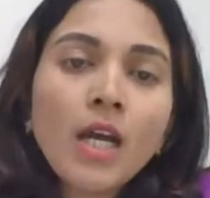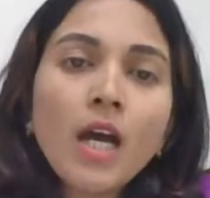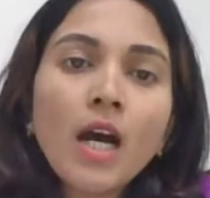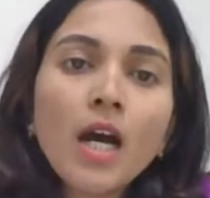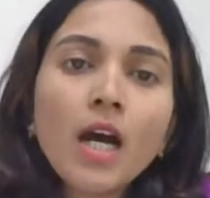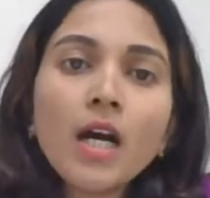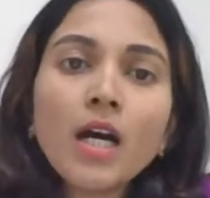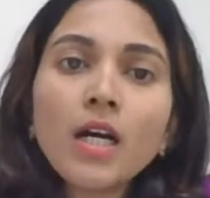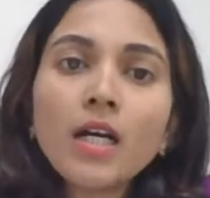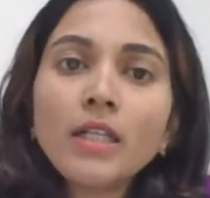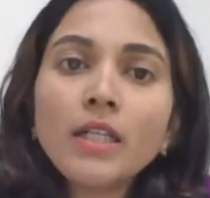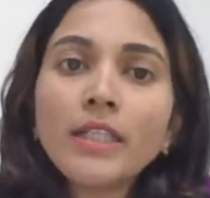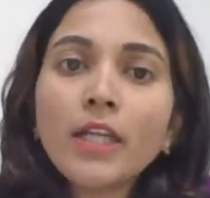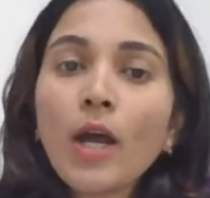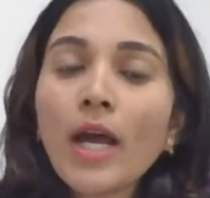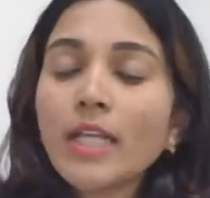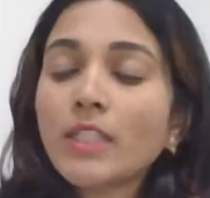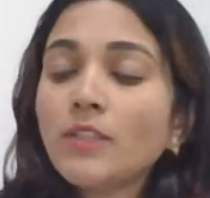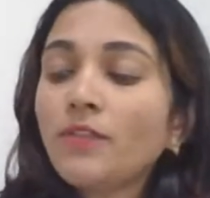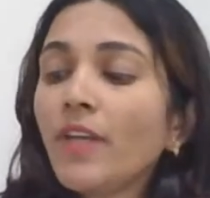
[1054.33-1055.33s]
Now,
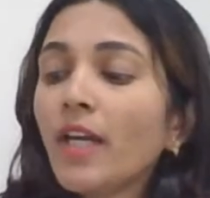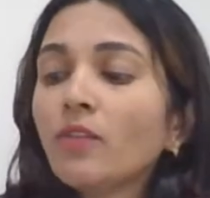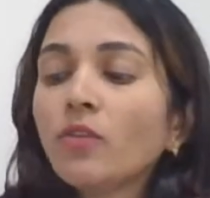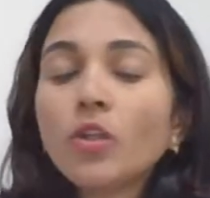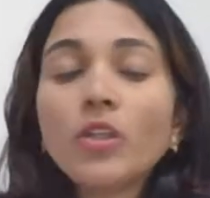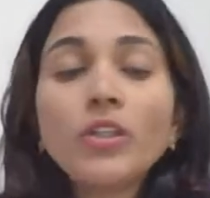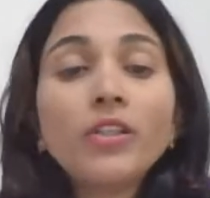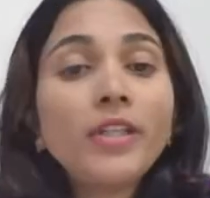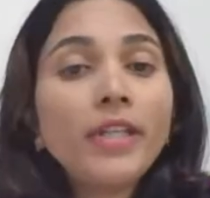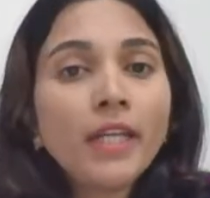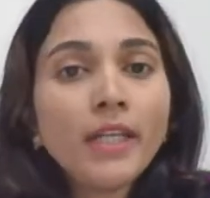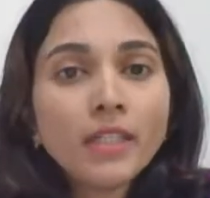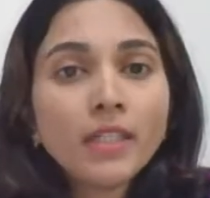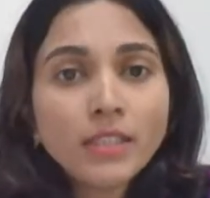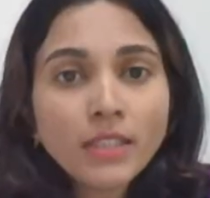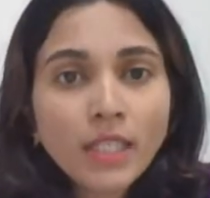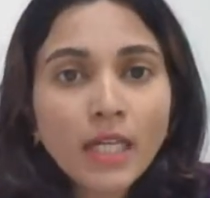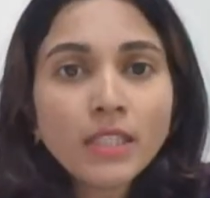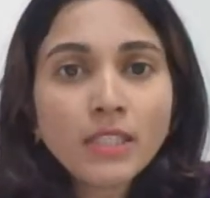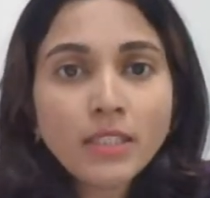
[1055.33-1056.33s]
as we have already
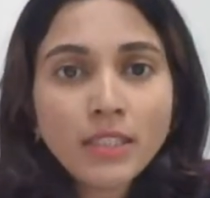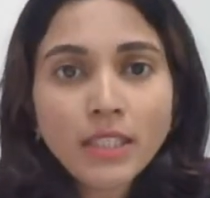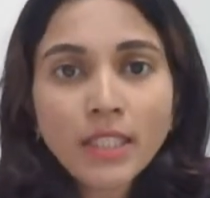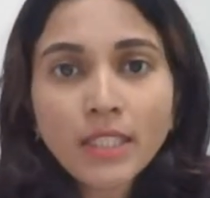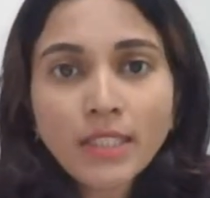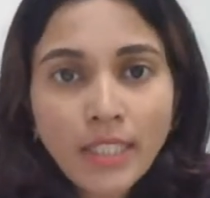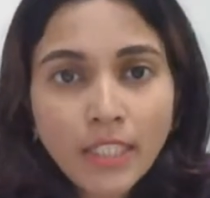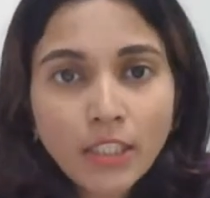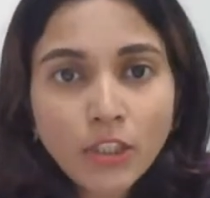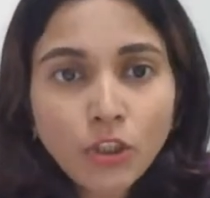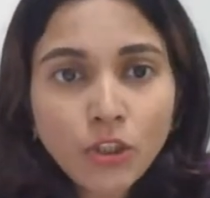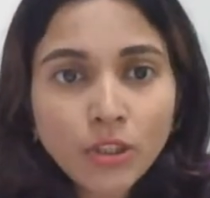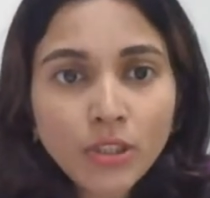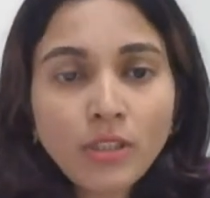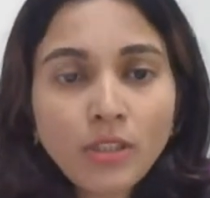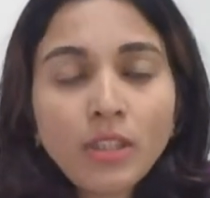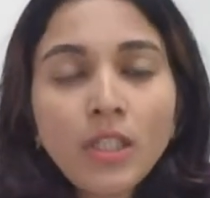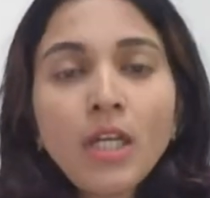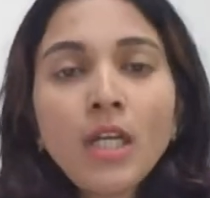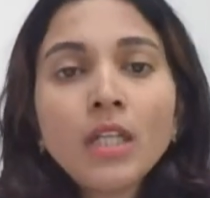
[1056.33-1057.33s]
discussed in our
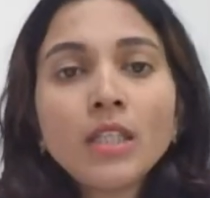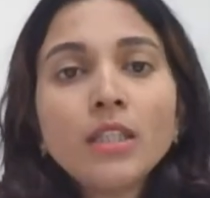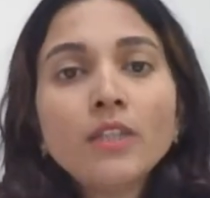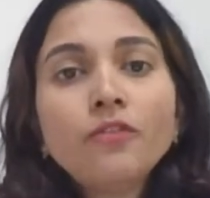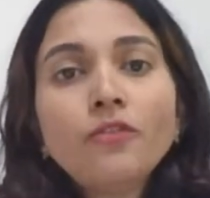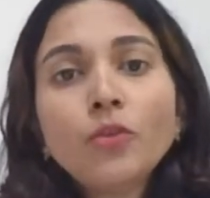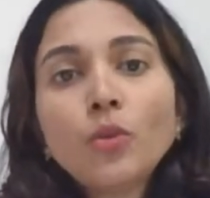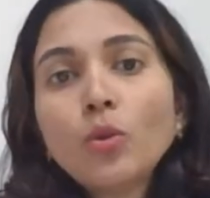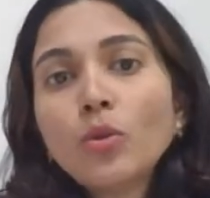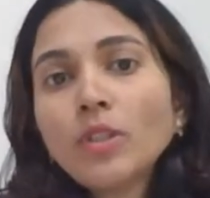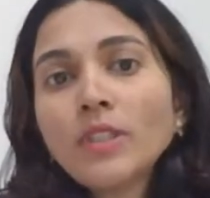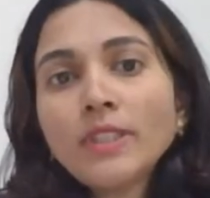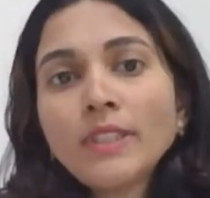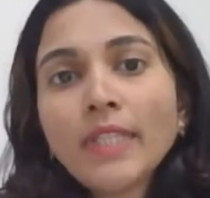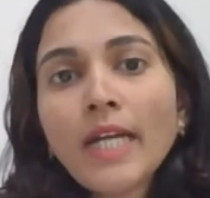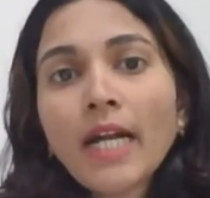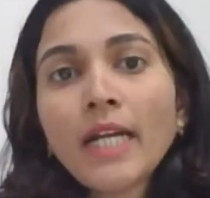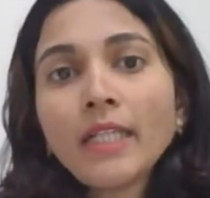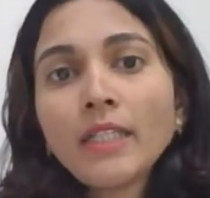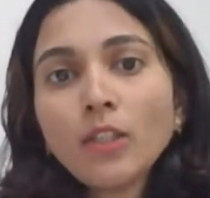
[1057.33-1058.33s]
session, the foods
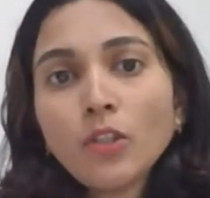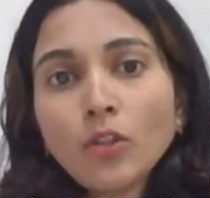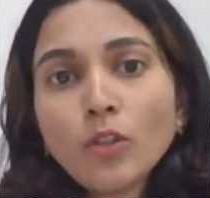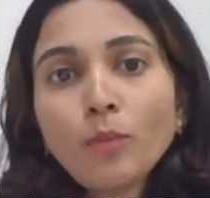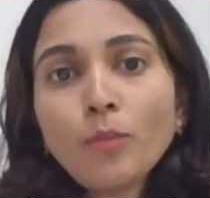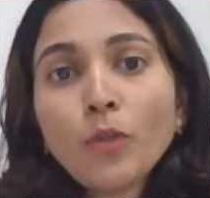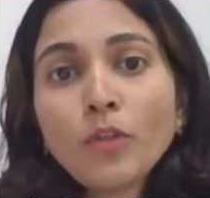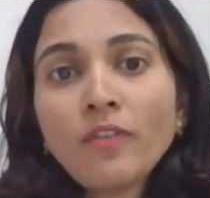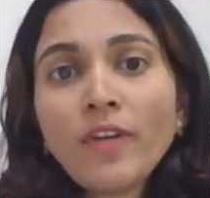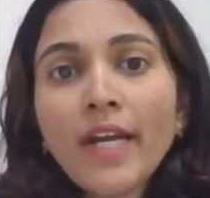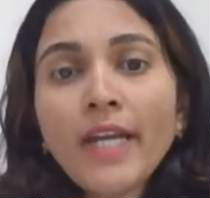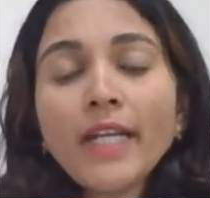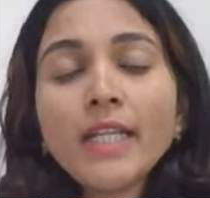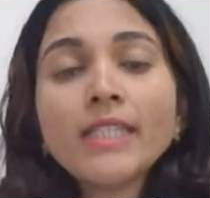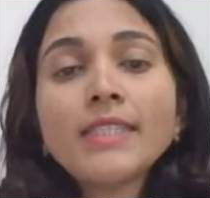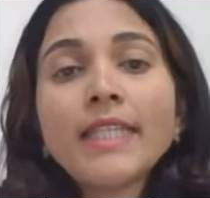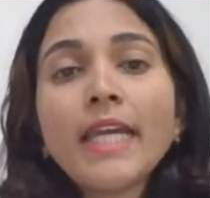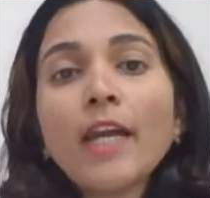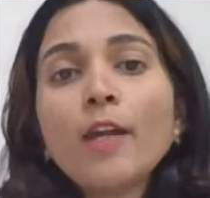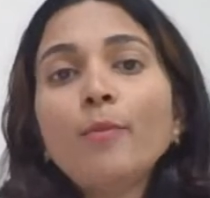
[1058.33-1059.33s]
that provide
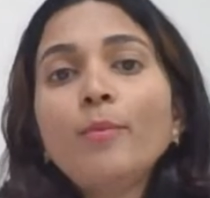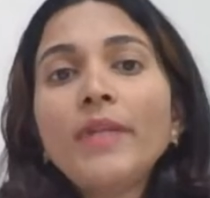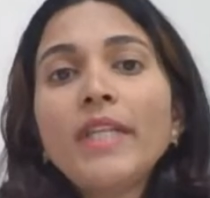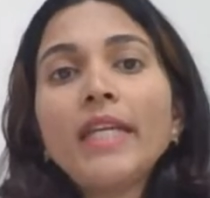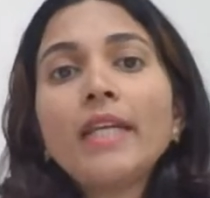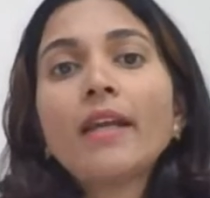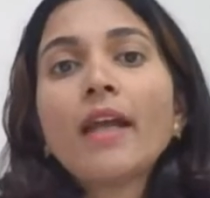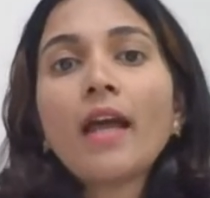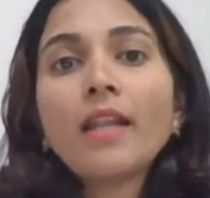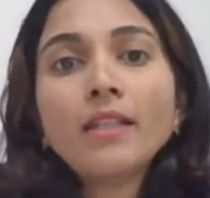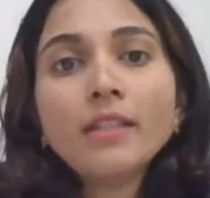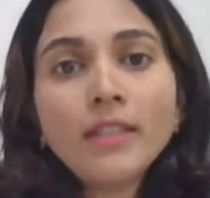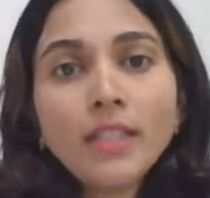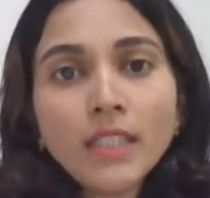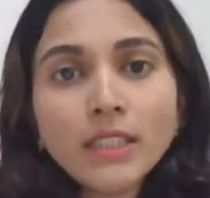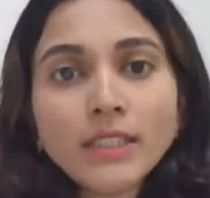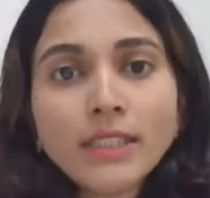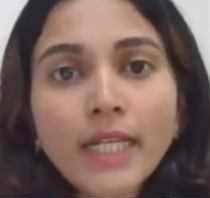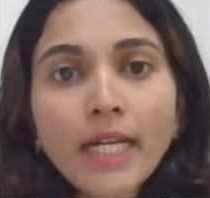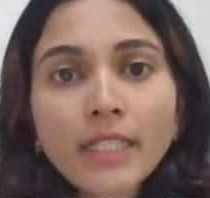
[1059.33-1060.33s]
us empty
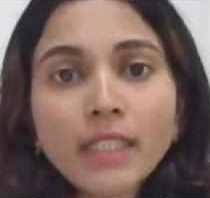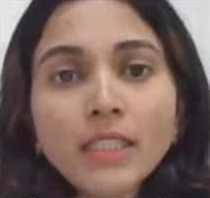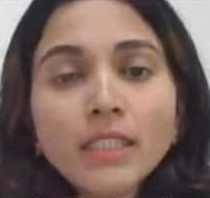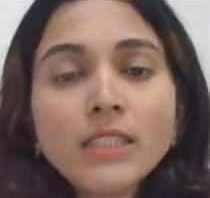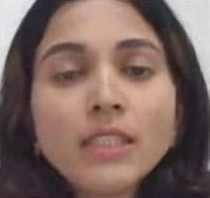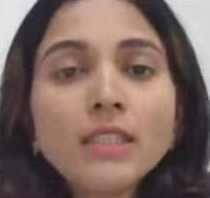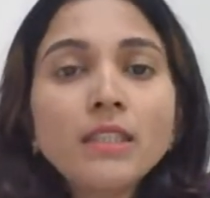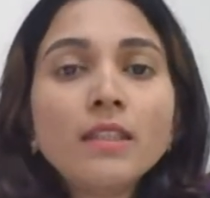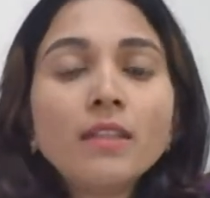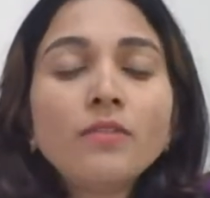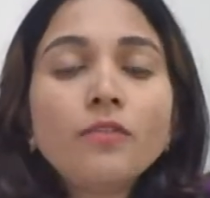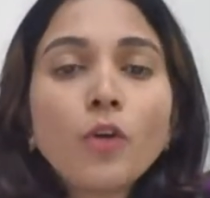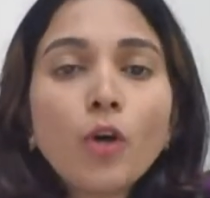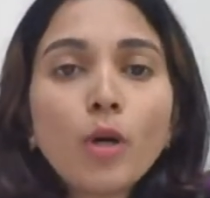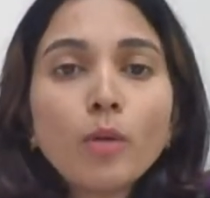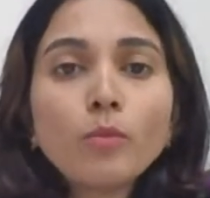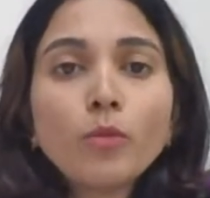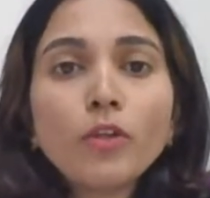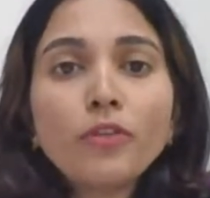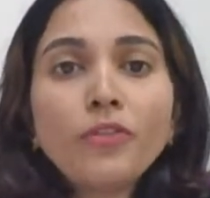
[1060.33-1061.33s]
calories, that is in the
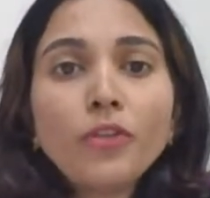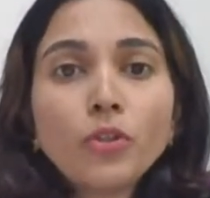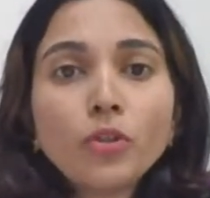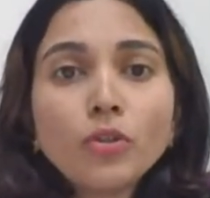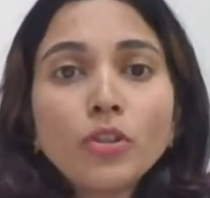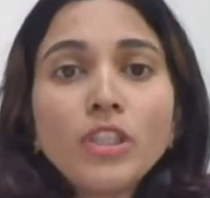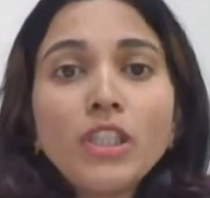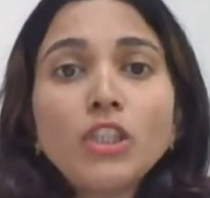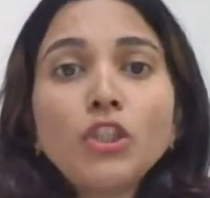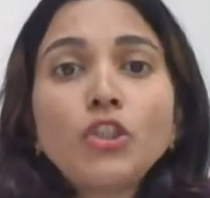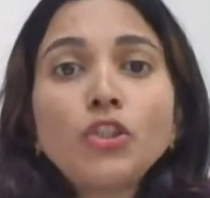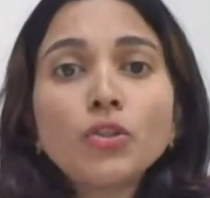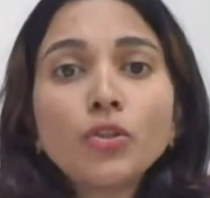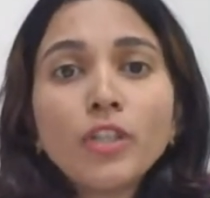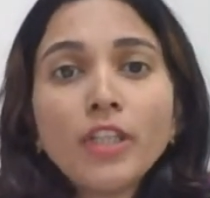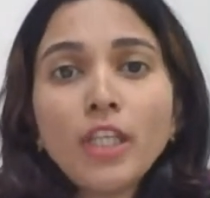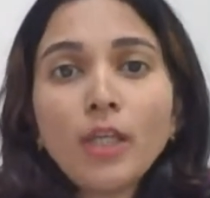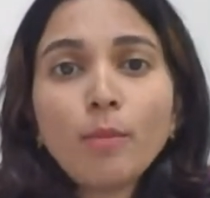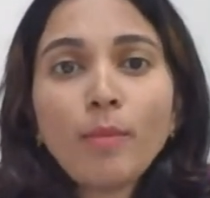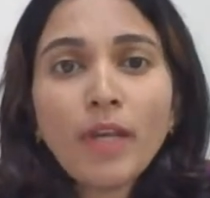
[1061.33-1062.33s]
form of these
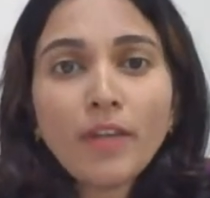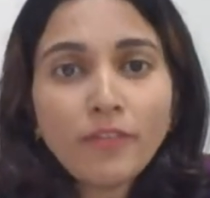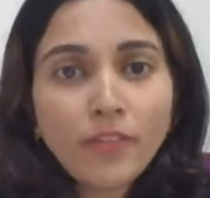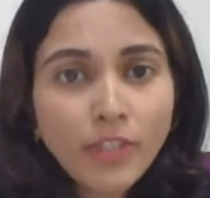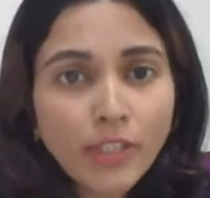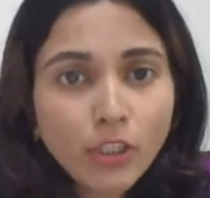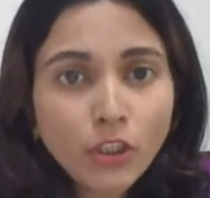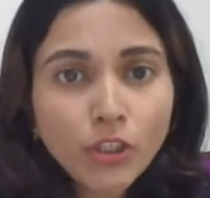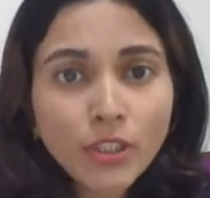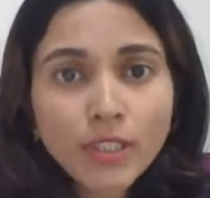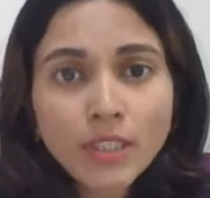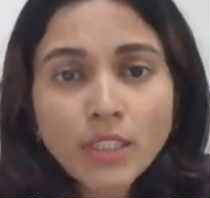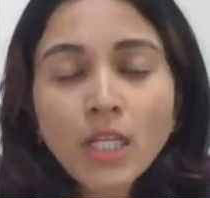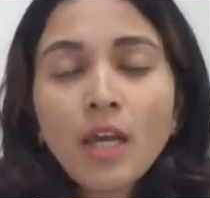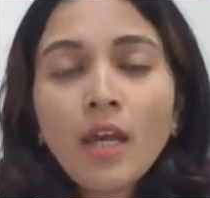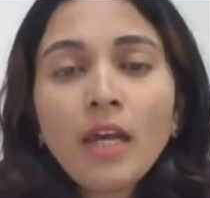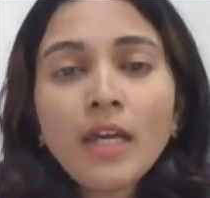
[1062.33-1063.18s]
sugary beverages,